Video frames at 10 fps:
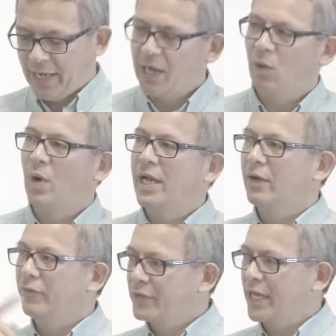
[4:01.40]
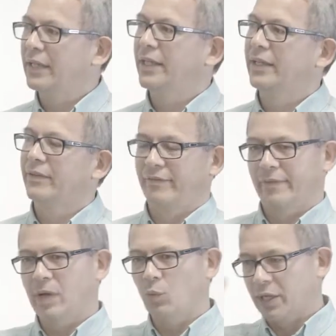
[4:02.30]
are a way of saying that
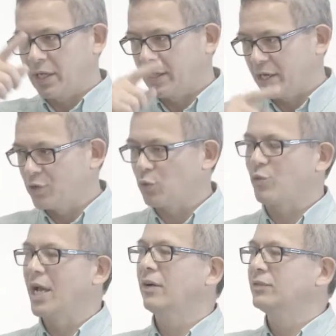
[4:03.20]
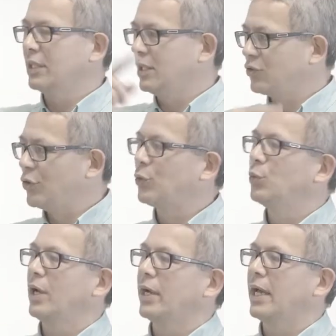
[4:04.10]
what goes around in a circle
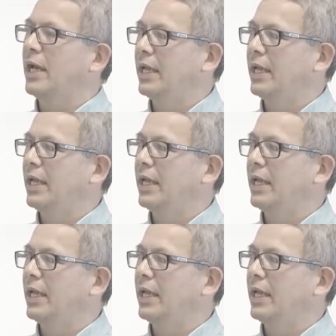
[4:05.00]
like